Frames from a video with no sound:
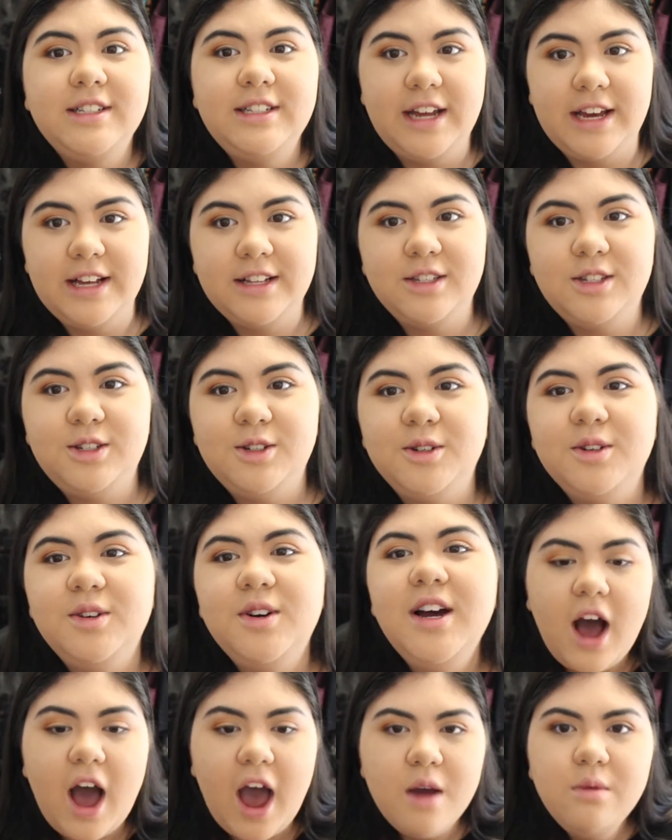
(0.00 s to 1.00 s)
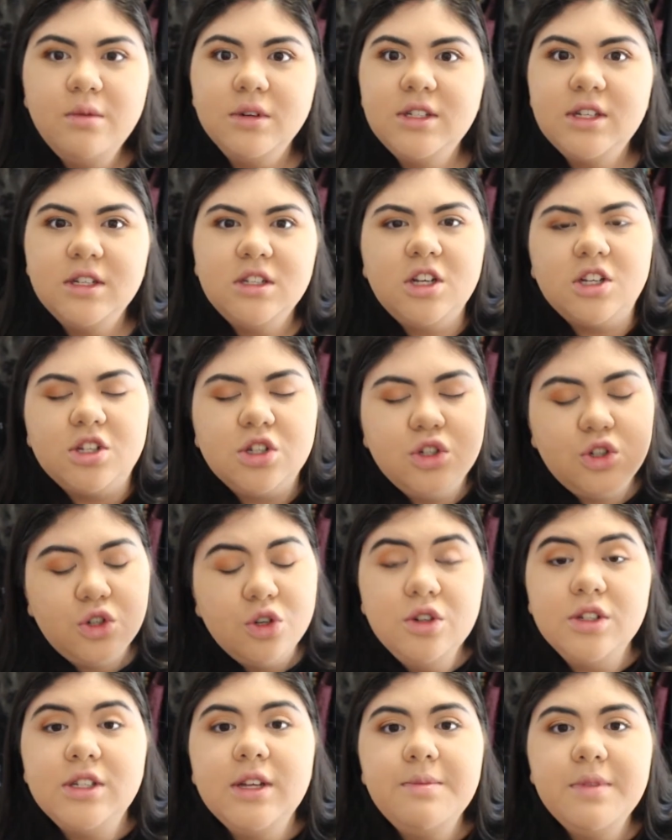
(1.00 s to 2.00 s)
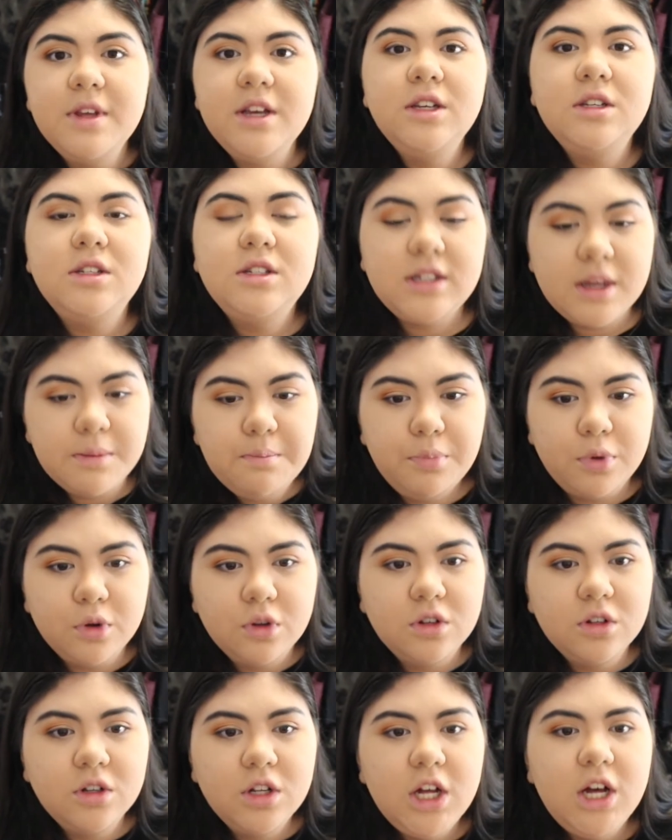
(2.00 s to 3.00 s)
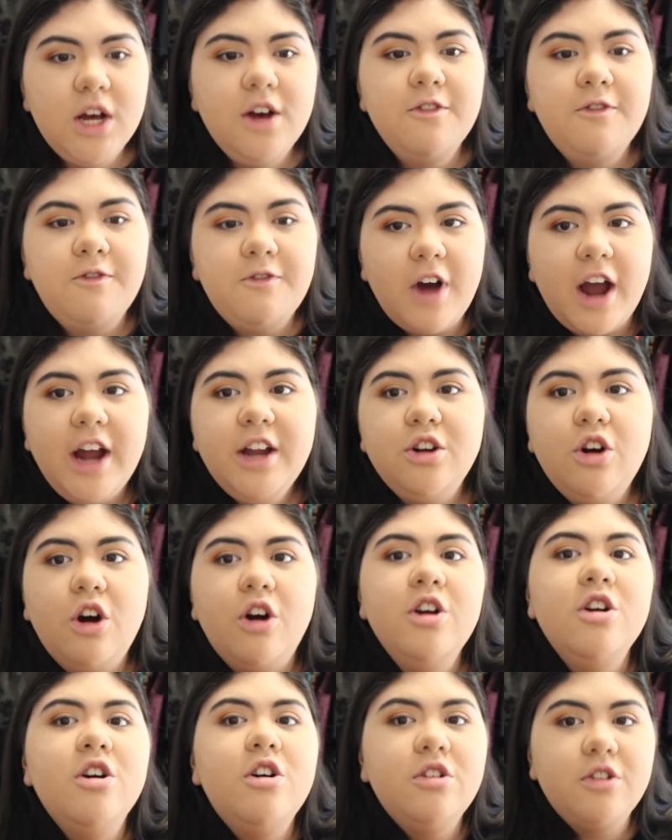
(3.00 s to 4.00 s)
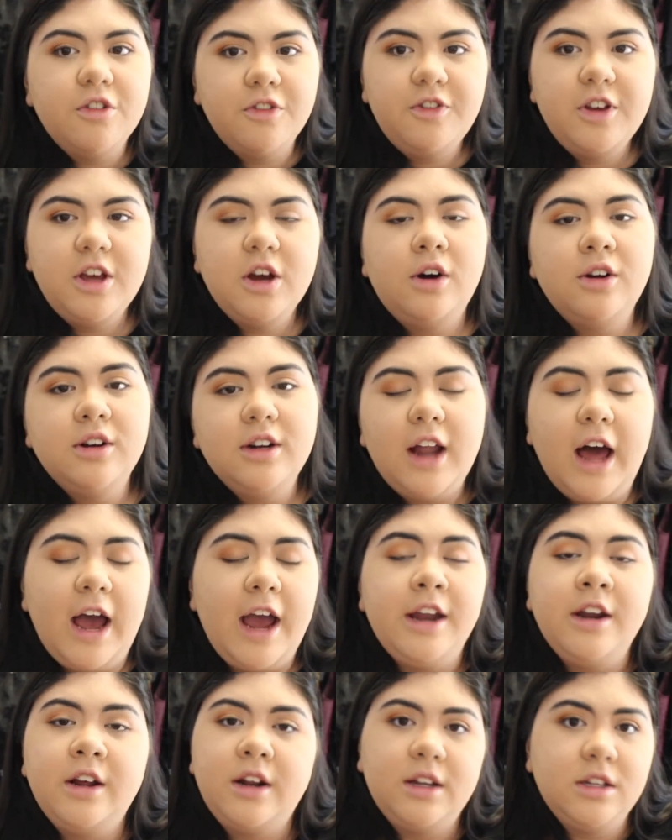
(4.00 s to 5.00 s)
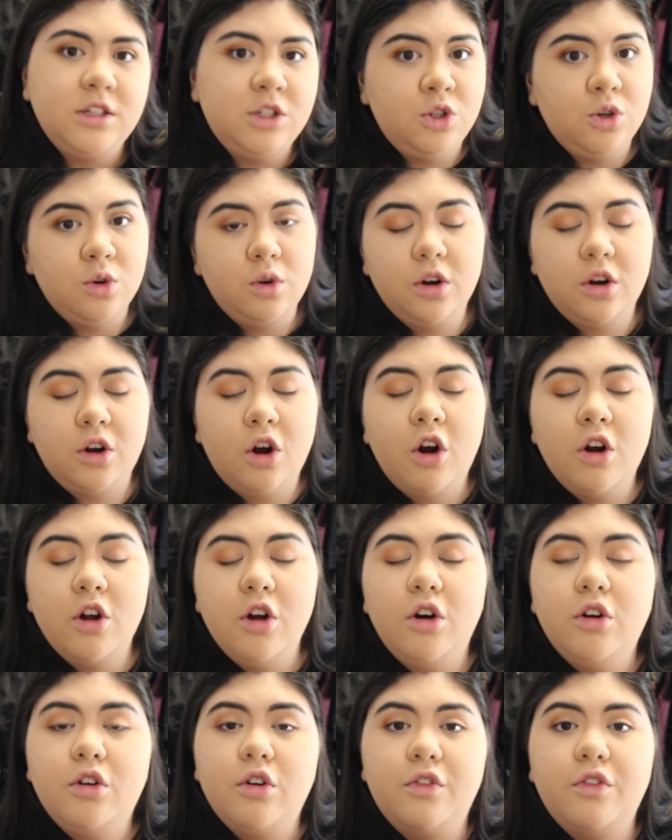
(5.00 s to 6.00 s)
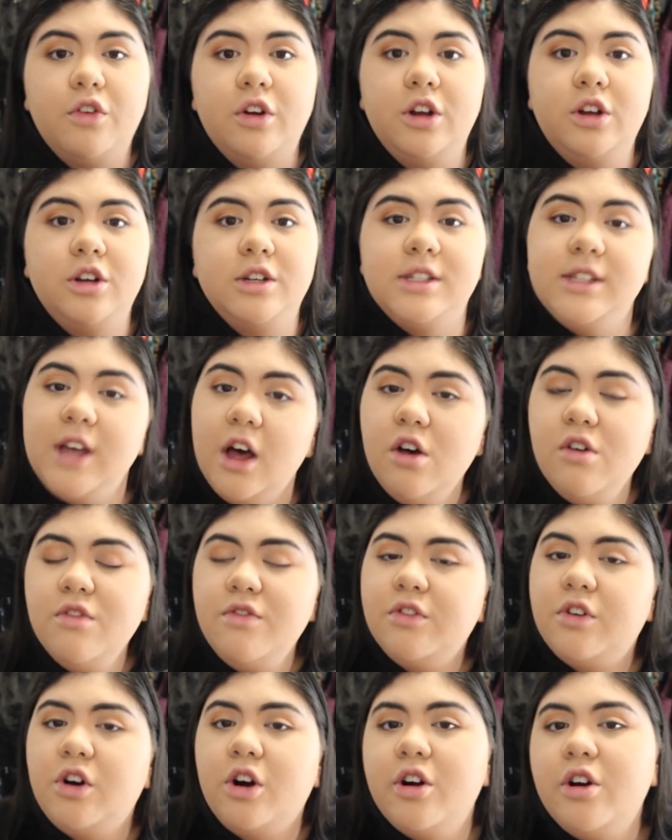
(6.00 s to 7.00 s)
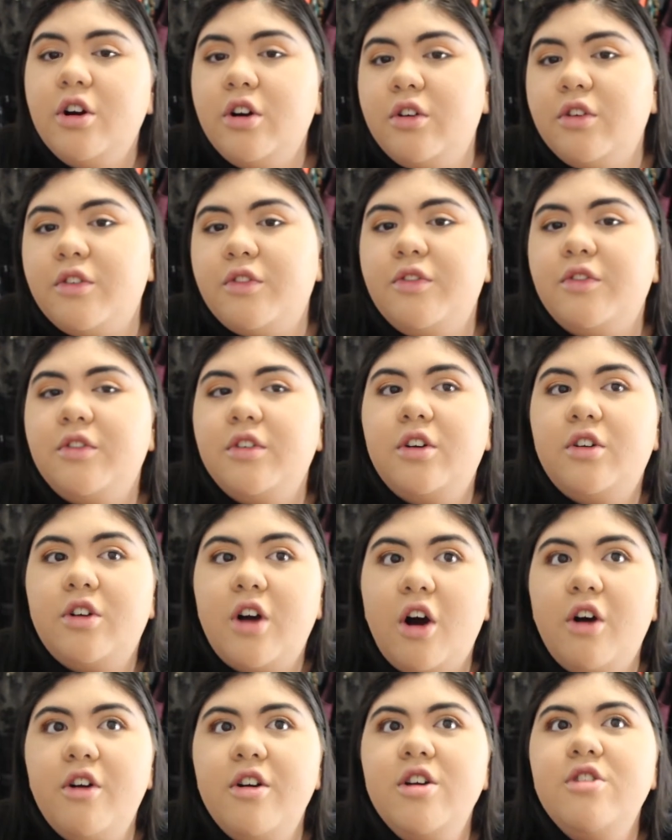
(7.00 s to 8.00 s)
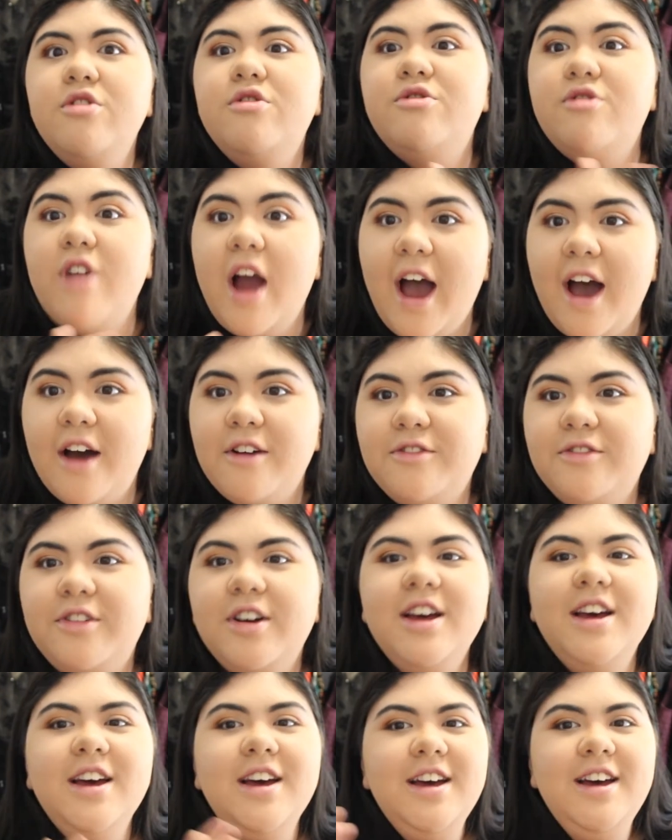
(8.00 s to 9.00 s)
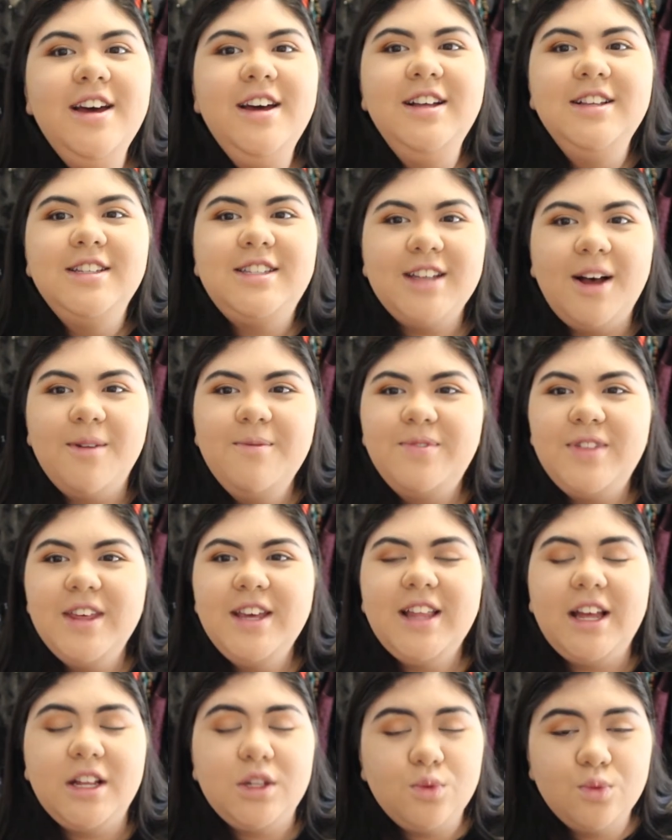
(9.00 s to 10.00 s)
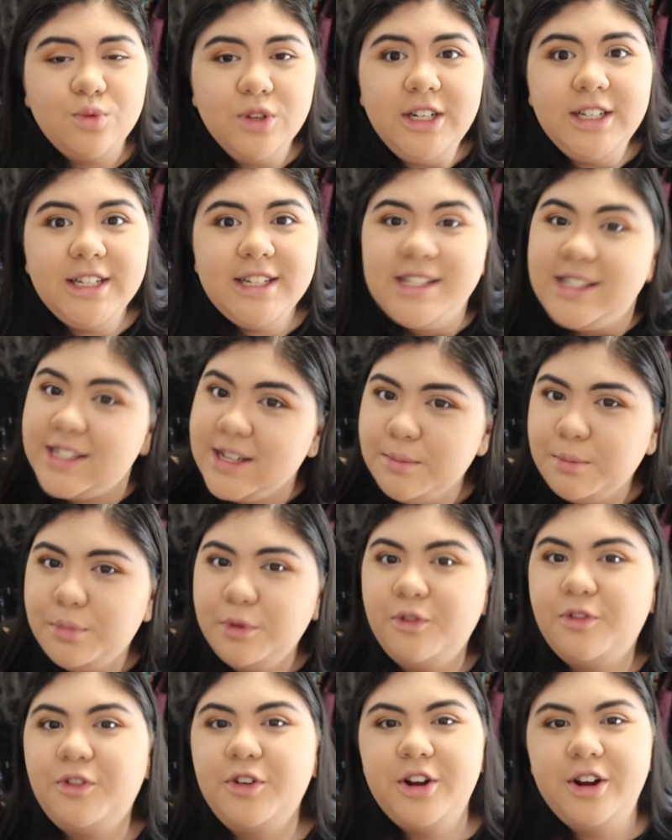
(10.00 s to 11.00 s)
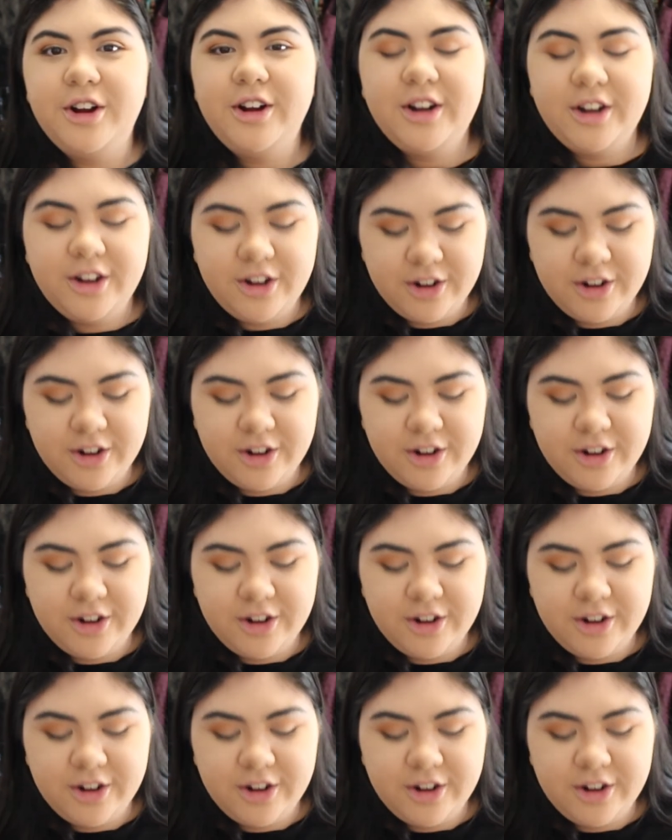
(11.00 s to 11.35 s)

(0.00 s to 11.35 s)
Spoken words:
to dance to. I would suggest choose something simple, find choreography online unless you're a choreographer yourself, choreograph something that's really simple for your